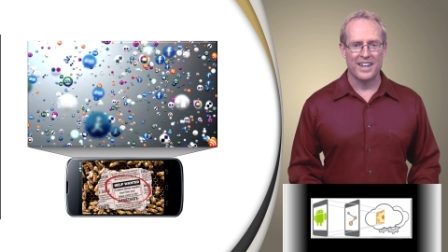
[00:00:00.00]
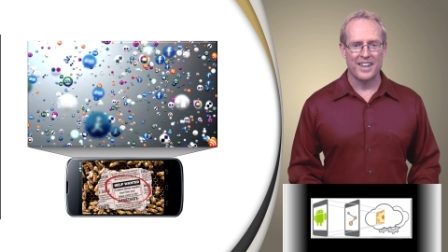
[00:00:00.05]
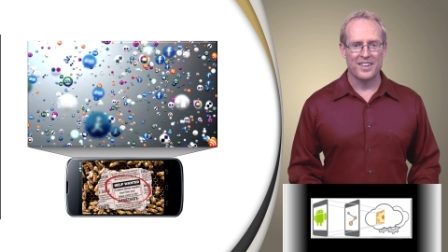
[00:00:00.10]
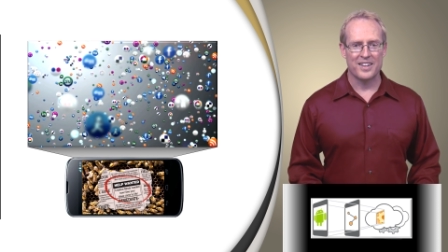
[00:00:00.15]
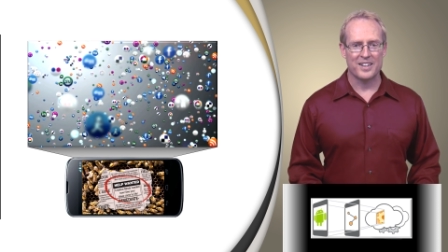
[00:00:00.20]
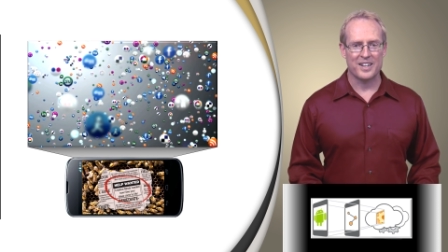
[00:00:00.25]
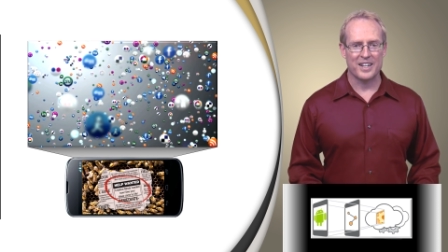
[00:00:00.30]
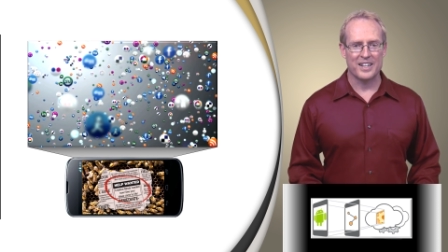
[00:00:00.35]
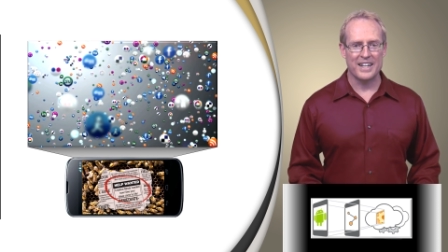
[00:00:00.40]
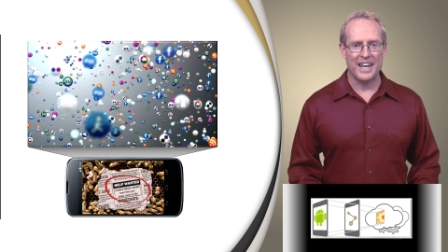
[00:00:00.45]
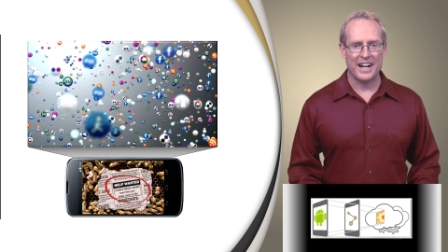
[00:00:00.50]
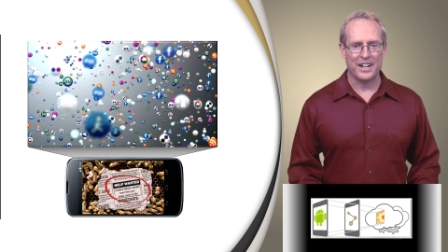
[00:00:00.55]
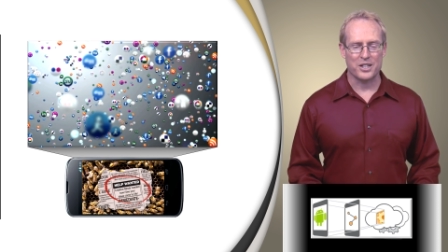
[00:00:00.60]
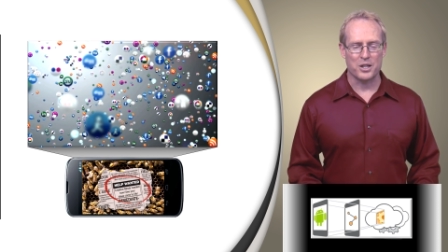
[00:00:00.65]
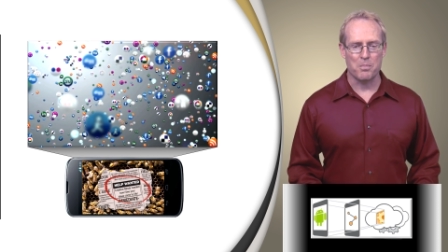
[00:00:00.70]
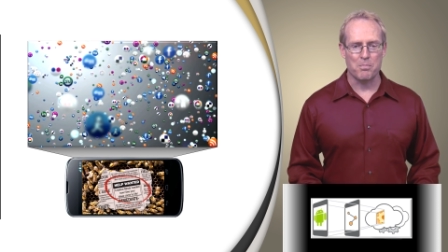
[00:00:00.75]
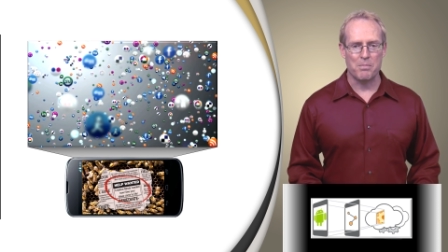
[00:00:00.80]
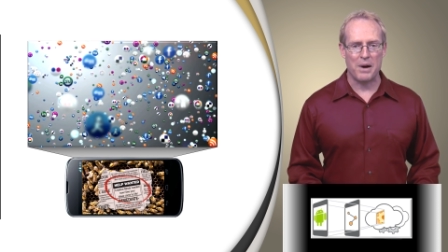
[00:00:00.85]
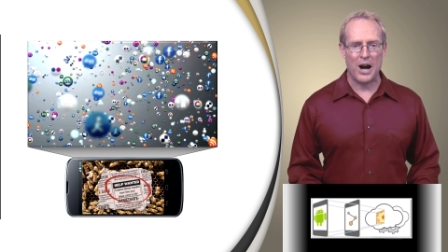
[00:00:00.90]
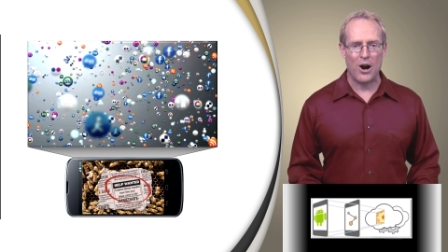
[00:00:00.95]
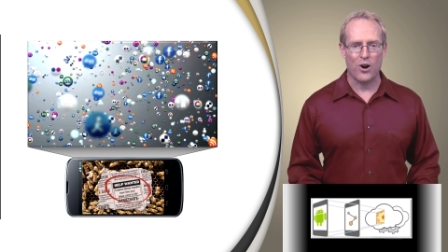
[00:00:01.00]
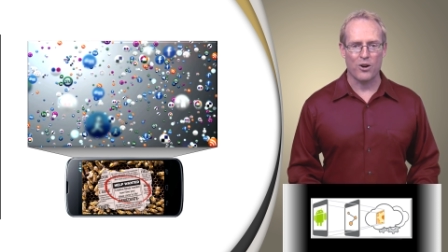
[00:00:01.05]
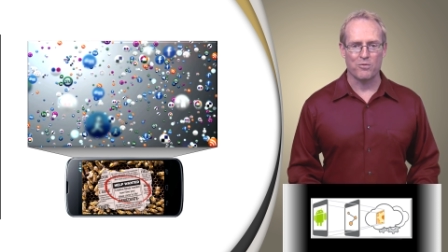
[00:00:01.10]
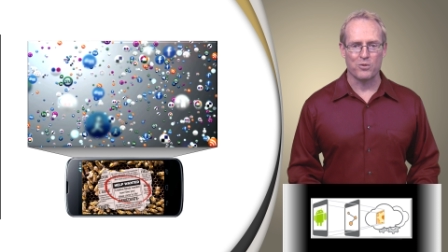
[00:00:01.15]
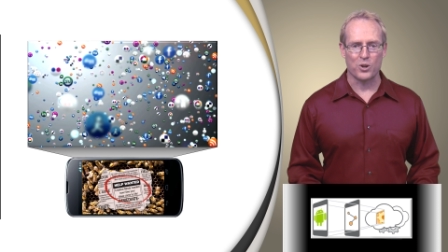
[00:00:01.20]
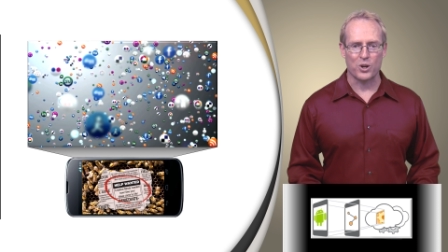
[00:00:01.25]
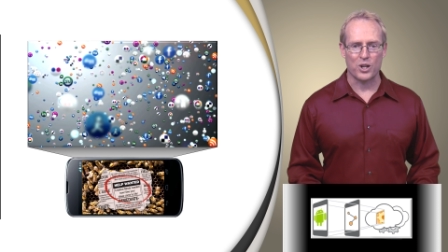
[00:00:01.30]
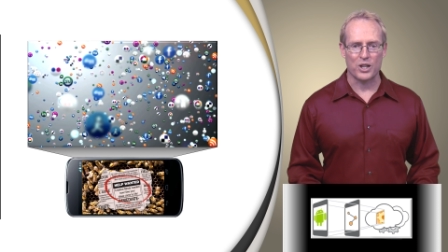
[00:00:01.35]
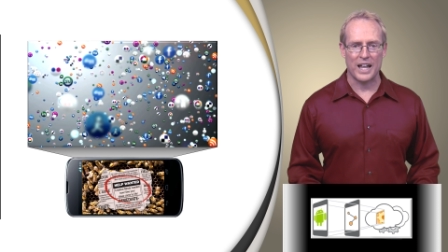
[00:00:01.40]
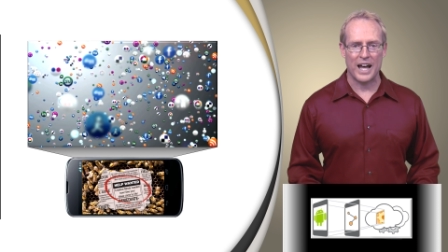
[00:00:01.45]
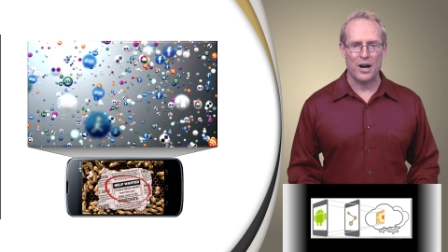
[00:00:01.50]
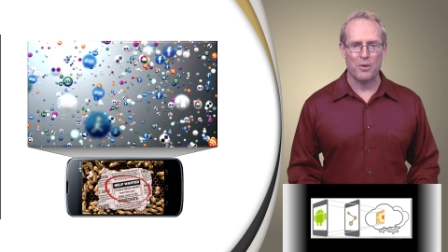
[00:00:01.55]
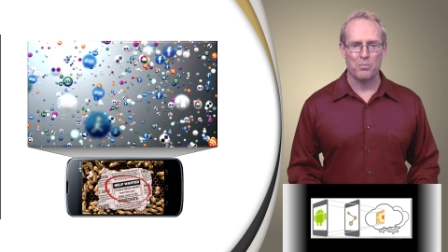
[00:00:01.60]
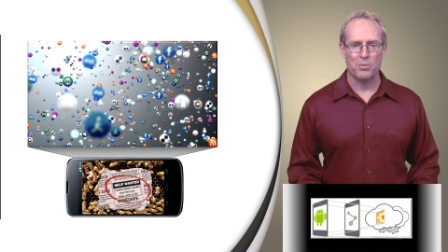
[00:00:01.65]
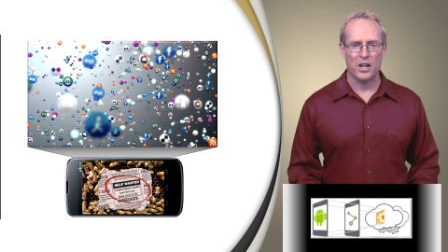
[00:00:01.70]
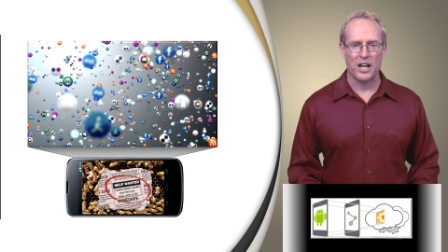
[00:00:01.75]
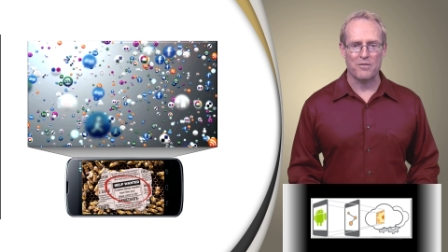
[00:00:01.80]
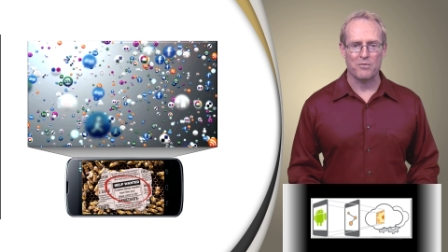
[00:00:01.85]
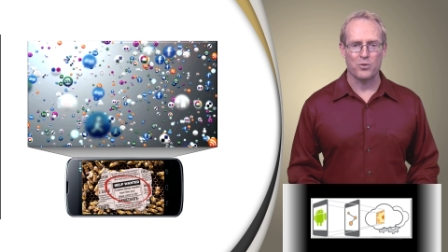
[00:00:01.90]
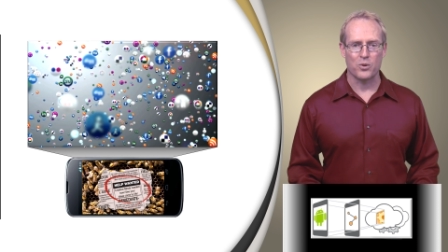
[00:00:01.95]
that connect to powerful cloud
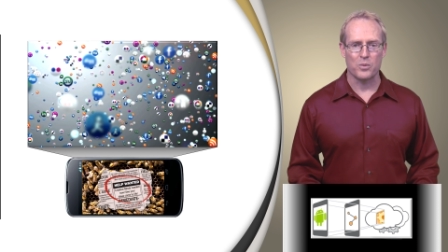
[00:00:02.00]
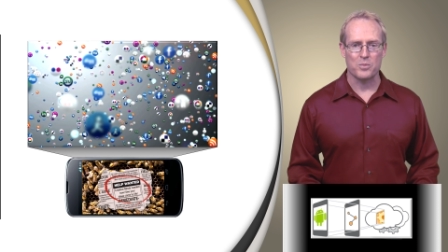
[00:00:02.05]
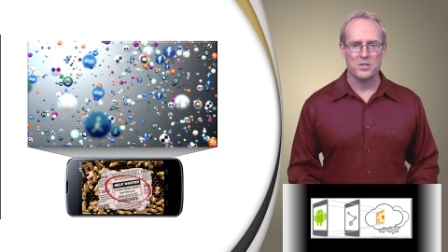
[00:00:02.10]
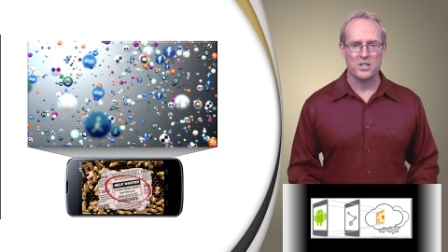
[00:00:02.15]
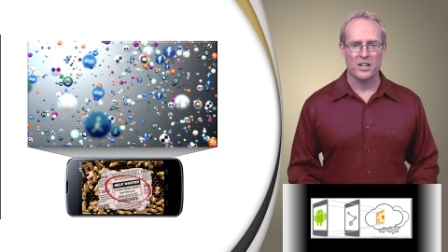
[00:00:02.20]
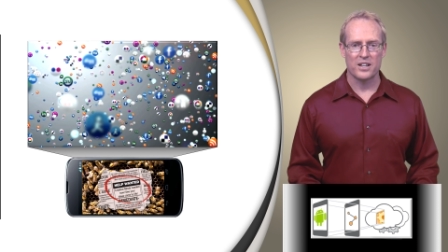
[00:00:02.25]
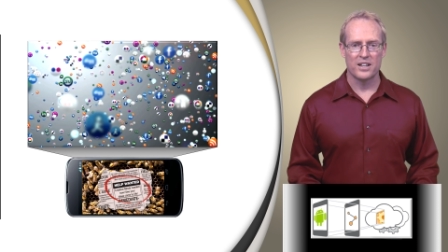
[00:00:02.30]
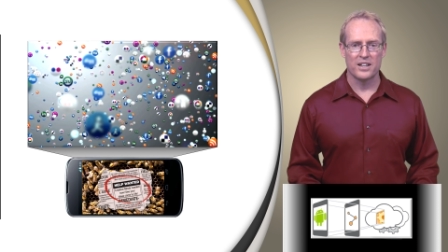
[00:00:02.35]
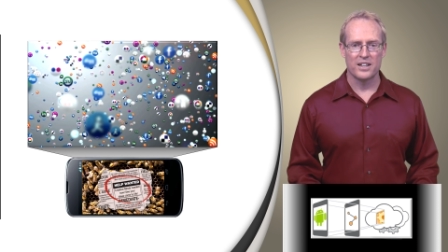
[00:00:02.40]
platforms.